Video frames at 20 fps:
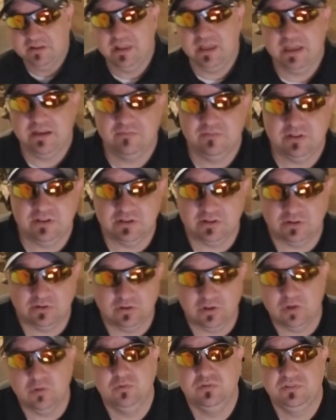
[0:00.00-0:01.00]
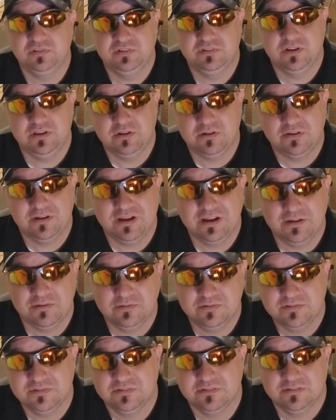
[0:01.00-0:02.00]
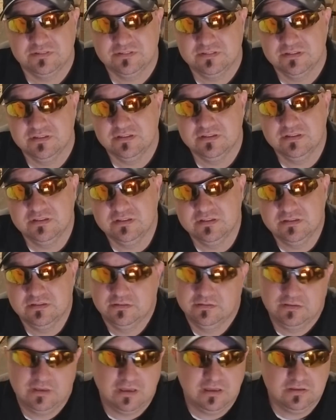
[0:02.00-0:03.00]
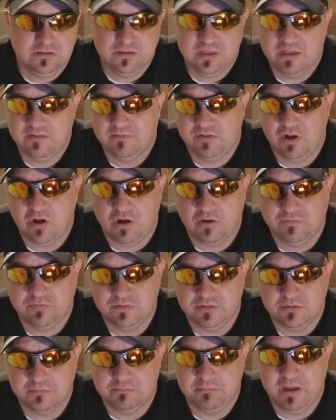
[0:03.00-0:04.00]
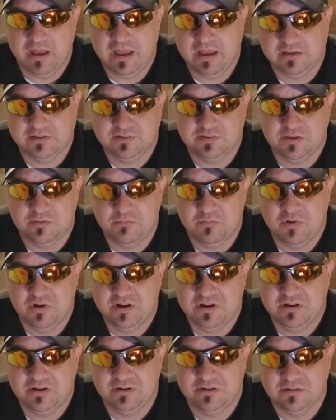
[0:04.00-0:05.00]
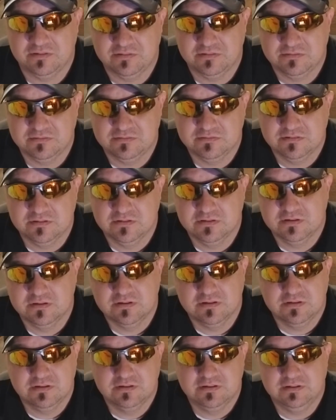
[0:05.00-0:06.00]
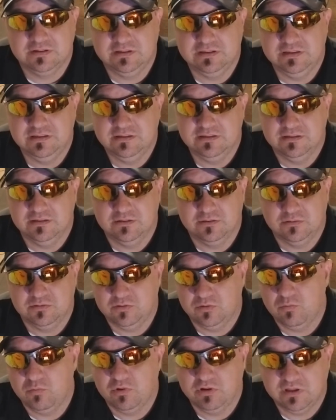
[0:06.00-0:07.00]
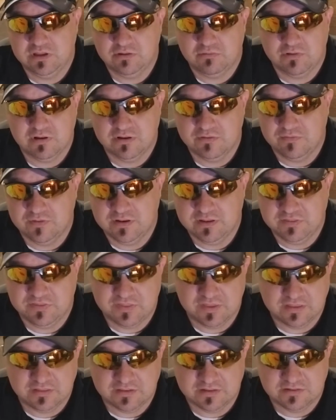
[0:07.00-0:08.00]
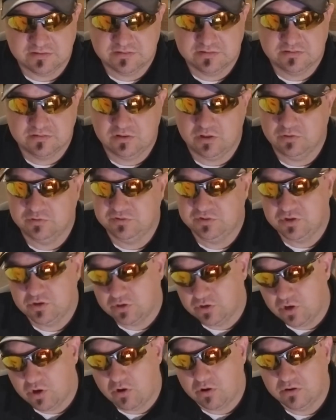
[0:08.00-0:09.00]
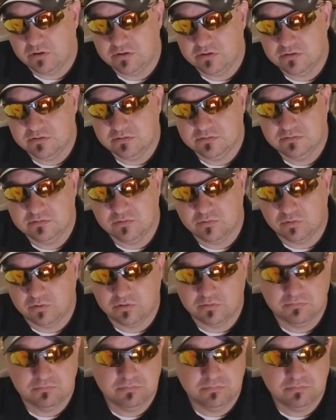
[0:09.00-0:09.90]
having it close to your house. You can have it off in the back somewhere. You'll want to get rid of anything that's close to your garden or